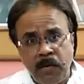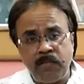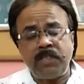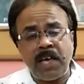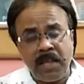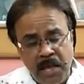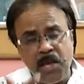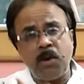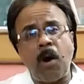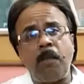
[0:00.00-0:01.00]
with her
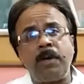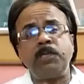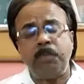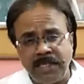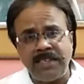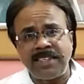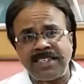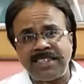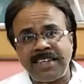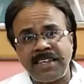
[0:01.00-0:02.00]
e-commerce
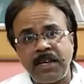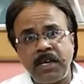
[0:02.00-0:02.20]
business.